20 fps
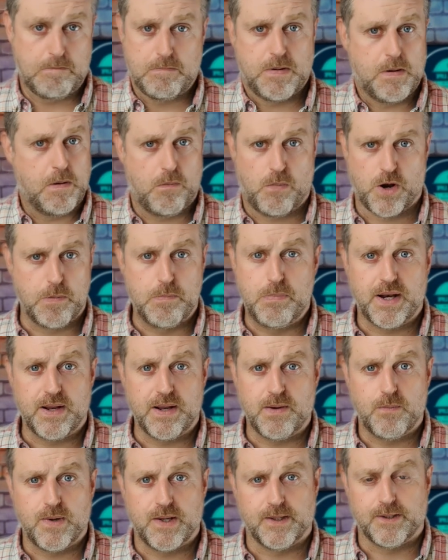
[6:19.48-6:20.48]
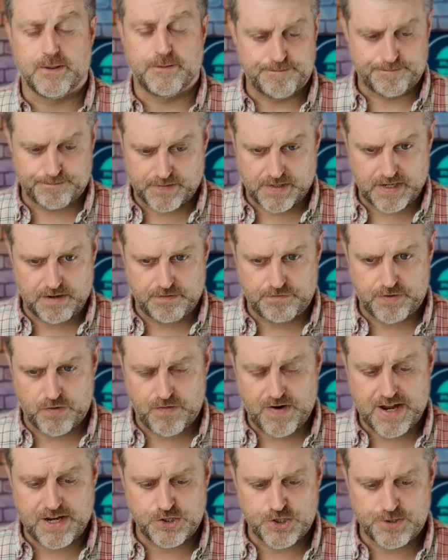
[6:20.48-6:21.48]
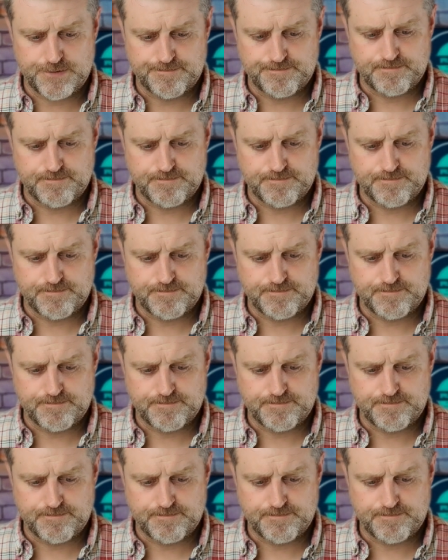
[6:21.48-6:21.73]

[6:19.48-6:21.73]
What a brilliant wheel for range.